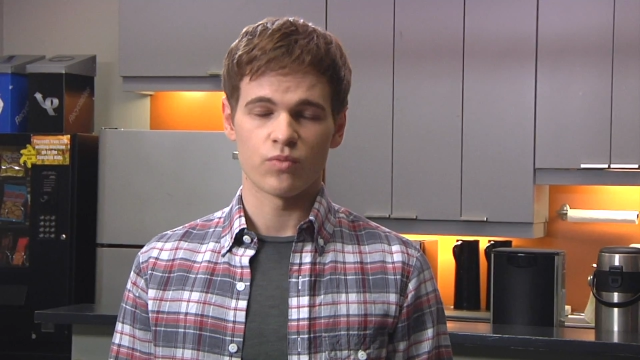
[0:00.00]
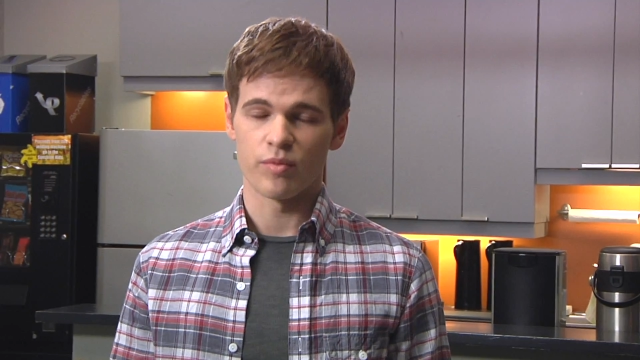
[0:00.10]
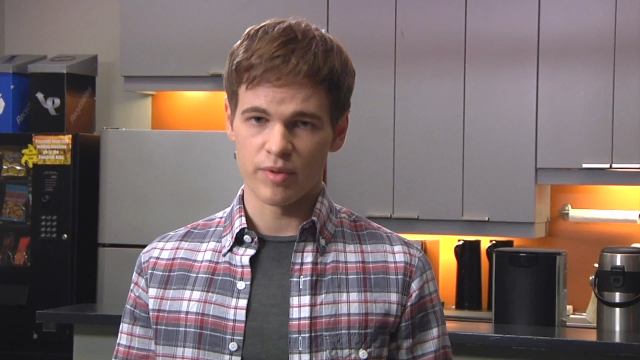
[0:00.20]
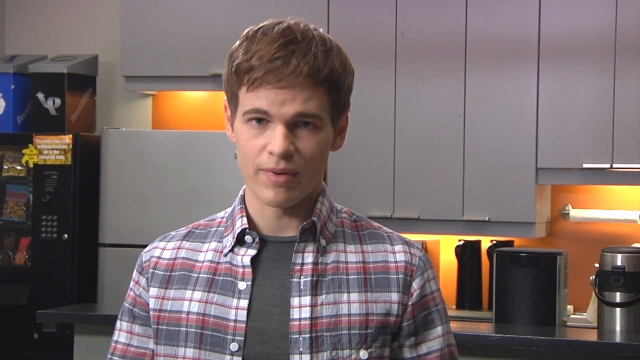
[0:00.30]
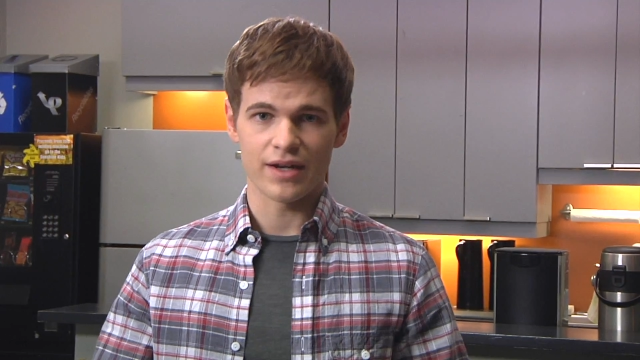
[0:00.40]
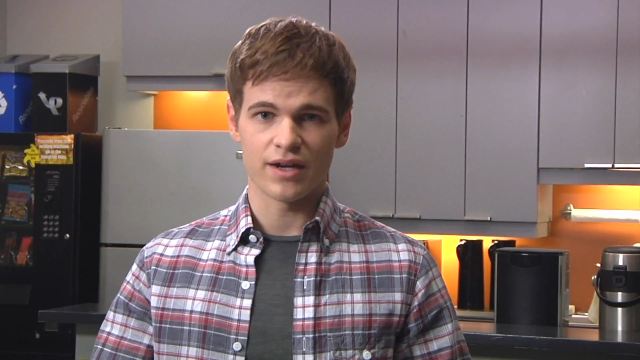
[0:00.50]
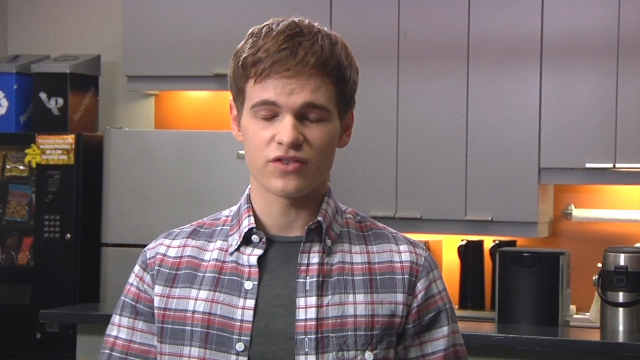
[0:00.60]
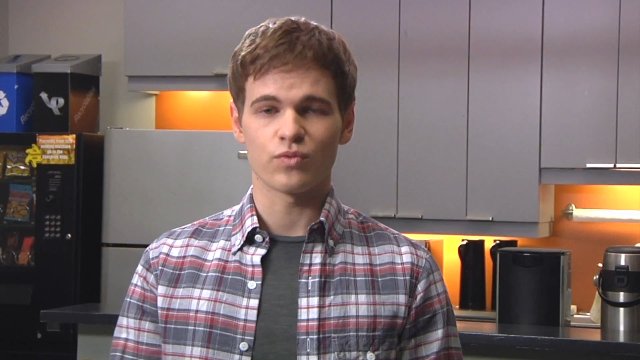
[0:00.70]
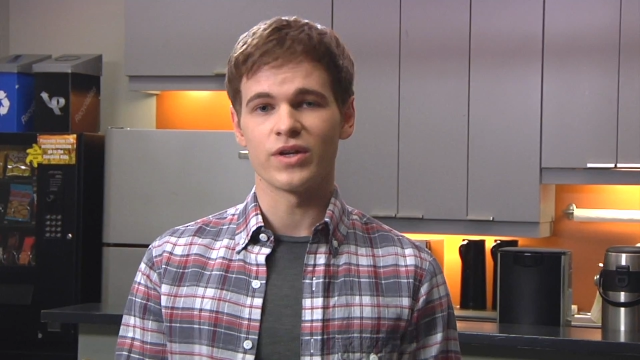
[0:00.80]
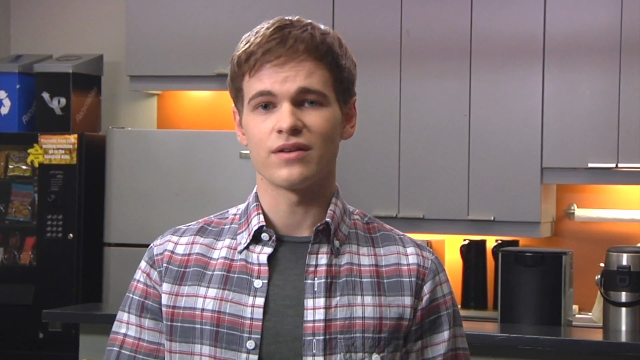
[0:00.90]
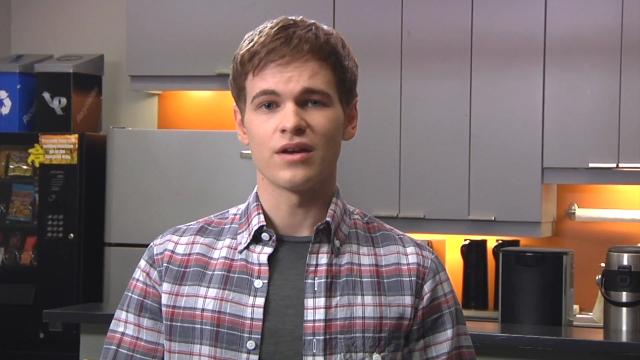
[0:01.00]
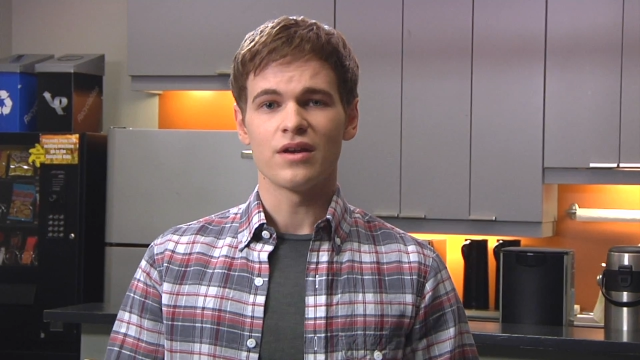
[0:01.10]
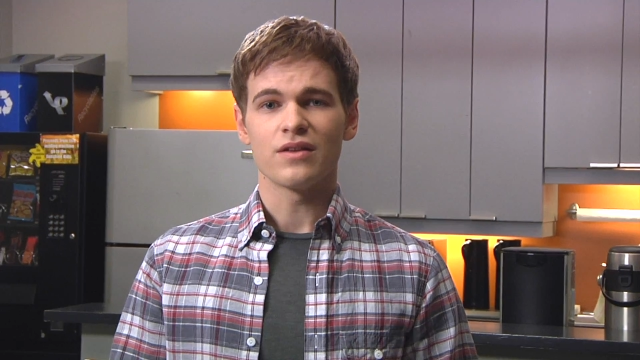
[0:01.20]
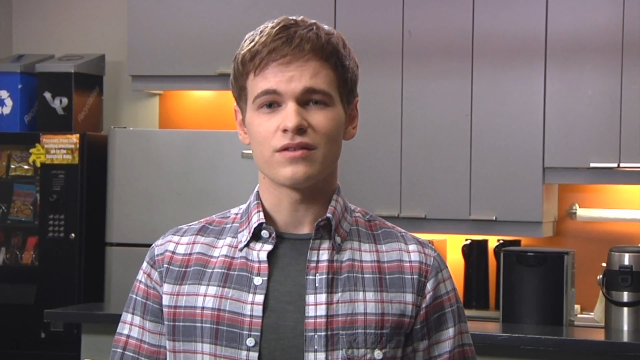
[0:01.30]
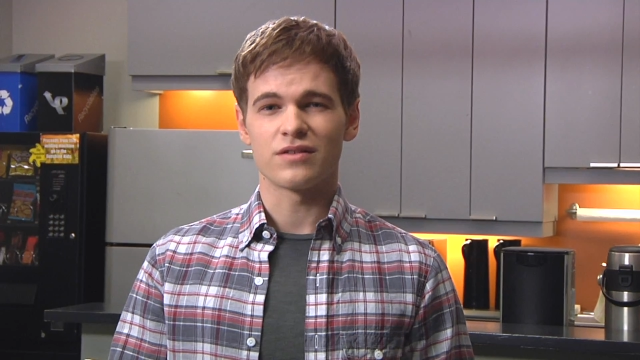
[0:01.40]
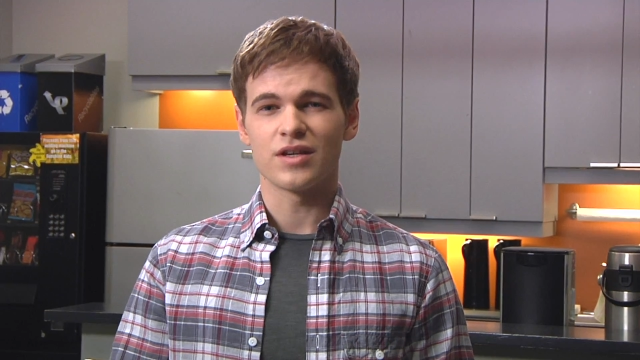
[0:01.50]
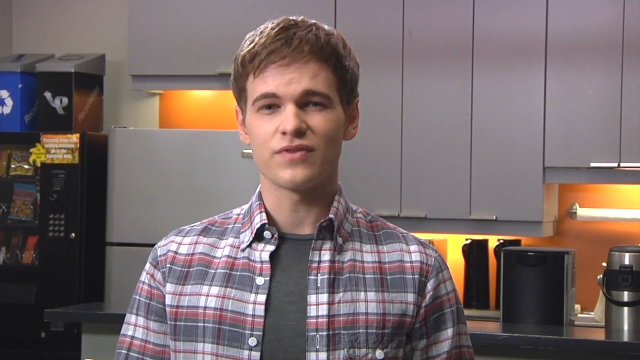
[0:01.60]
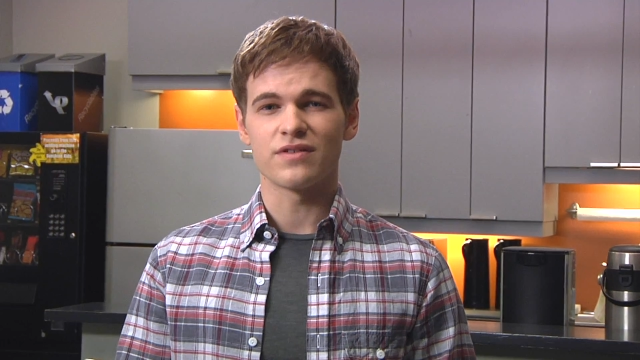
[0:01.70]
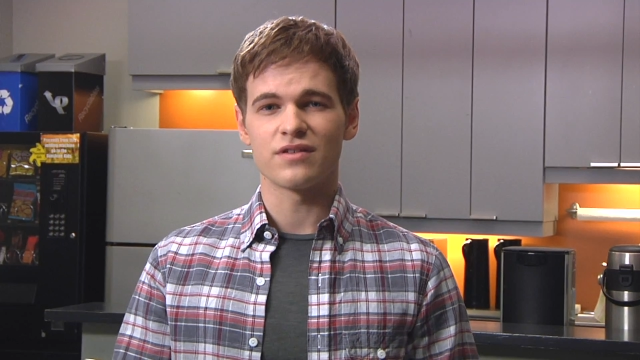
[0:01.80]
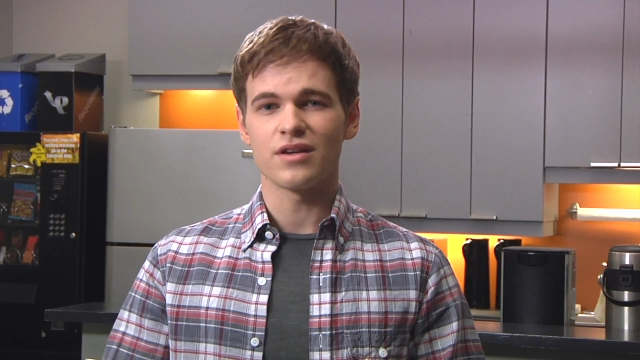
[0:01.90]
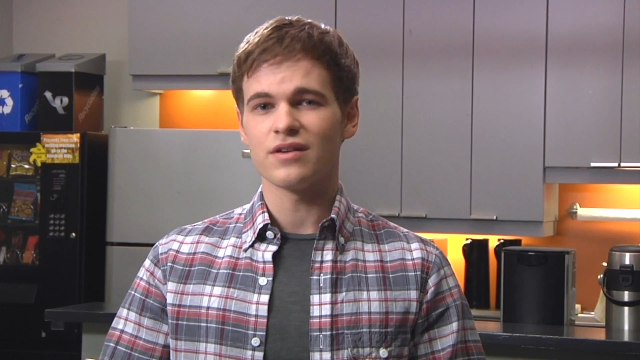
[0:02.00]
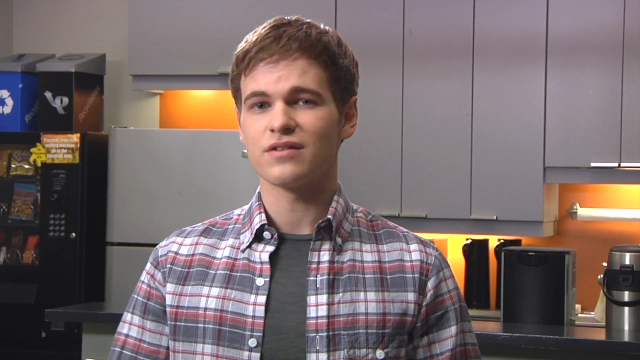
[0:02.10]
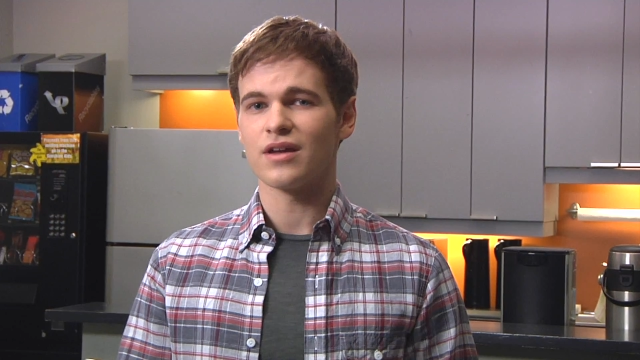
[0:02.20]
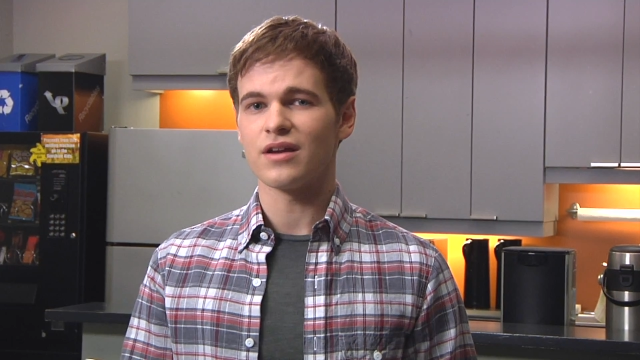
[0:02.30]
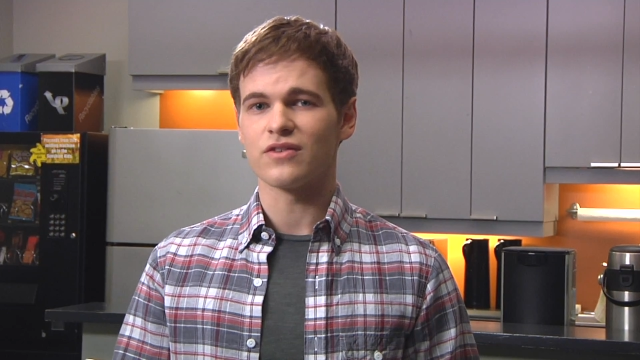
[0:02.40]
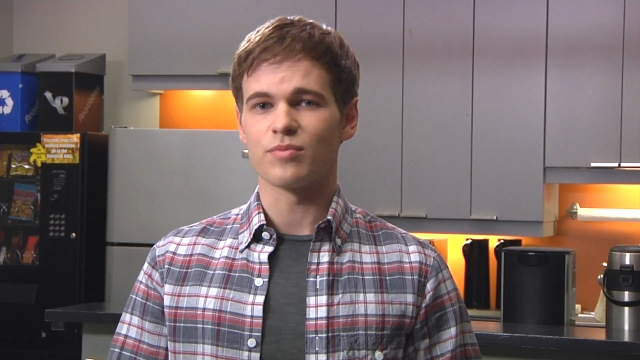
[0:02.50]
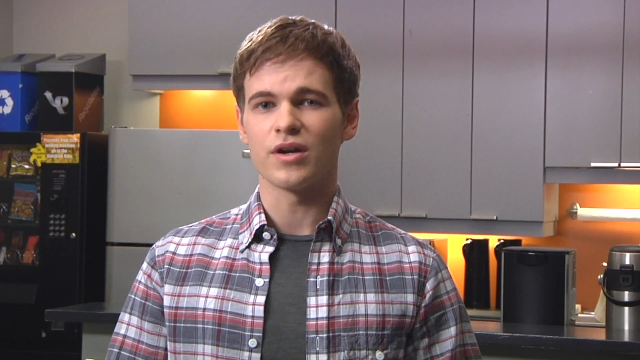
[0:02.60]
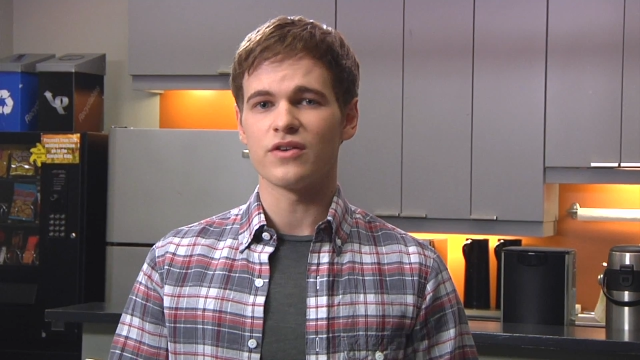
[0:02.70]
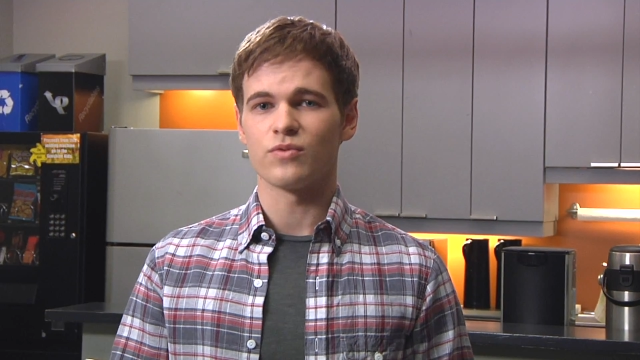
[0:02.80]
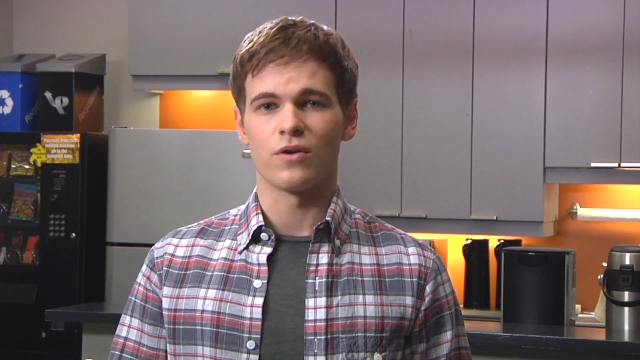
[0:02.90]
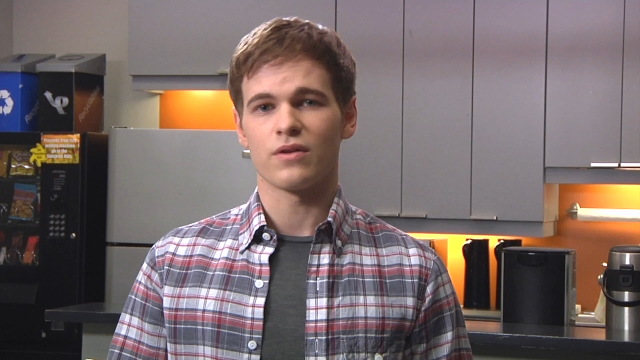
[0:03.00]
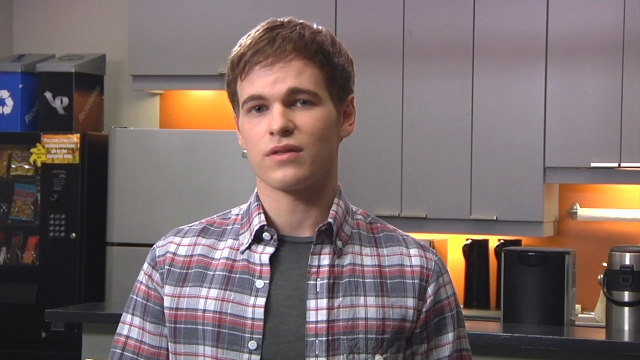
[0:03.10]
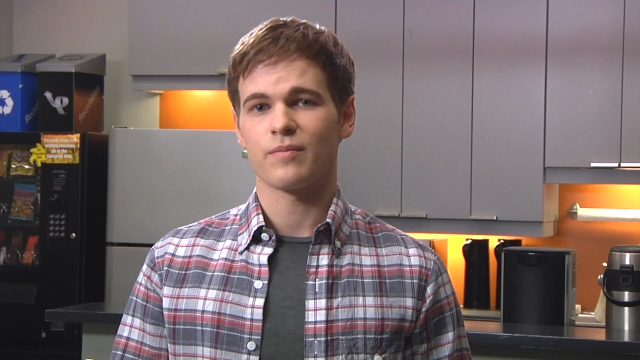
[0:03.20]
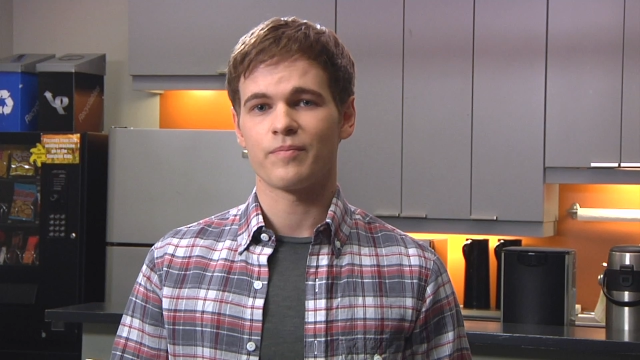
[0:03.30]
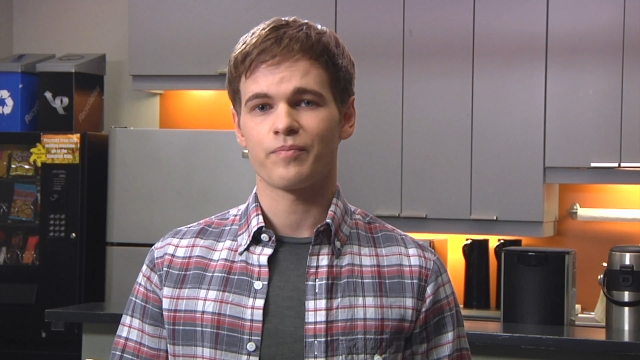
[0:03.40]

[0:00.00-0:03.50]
We'll be back next week to see if the city is getting its money's worth.